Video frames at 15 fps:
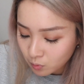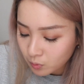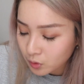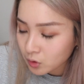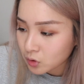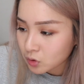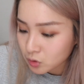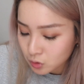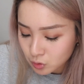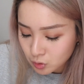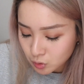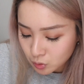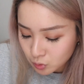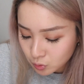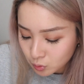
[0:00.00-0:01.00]
going
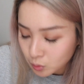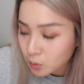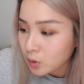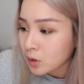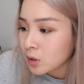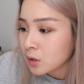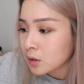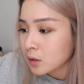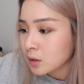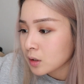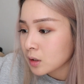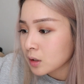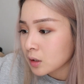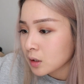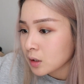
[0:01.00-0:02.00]
to
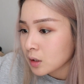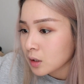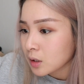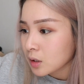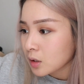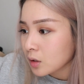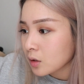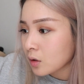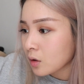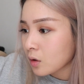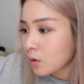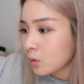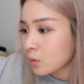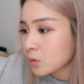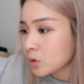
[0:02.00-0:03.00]

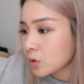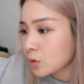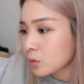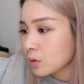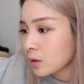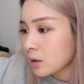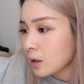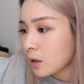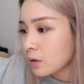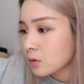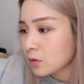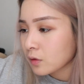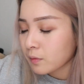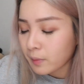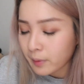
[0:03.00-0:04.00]
go to the
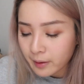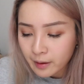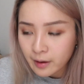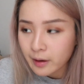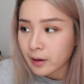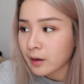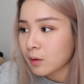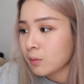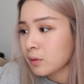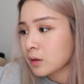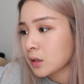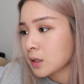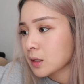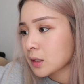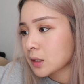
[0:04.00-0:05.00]
under of my eye
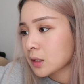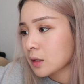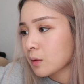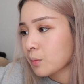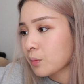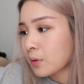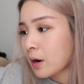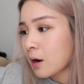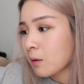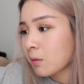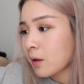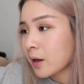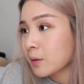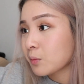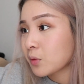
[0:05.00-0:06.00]
with this brow
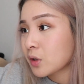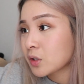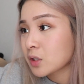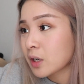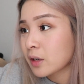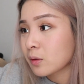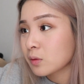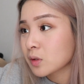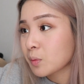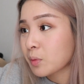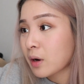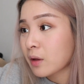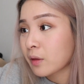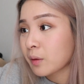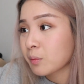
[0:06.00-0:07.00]
line brush. I know it's a
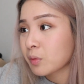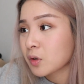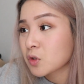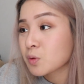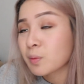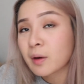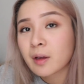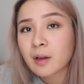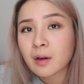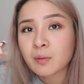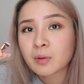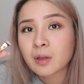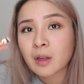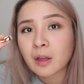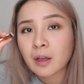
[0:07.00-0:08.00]
brow line brush, but I
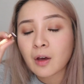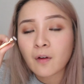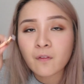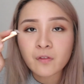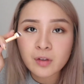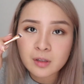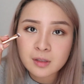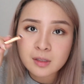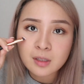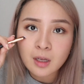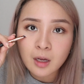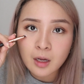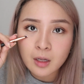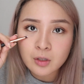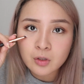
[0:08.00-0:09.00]
really like how it fits
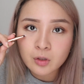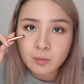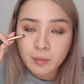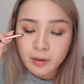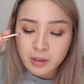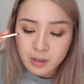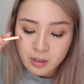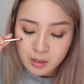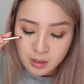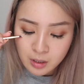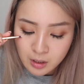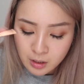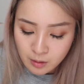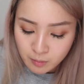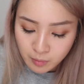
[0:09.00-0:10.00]
under my
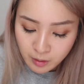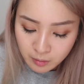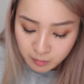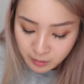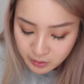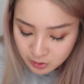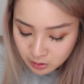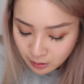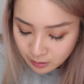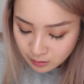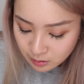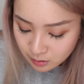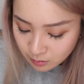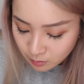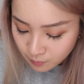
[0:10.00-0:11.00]
bottom lash
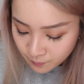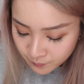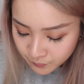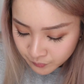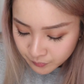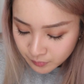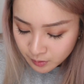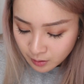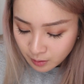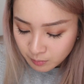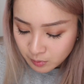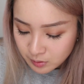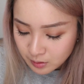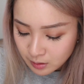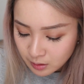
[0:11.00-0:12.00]
line. So I'm
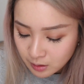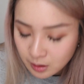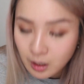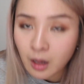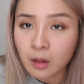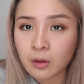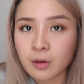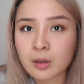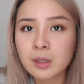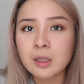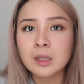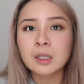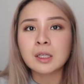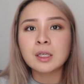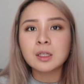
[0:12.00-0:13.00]
using the color
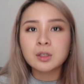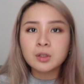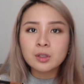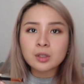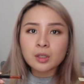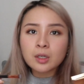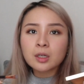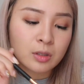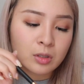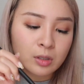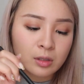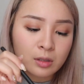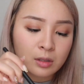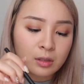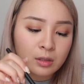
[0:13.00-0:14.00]
Leader.
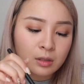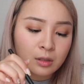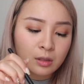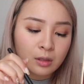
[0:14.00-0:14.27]
Just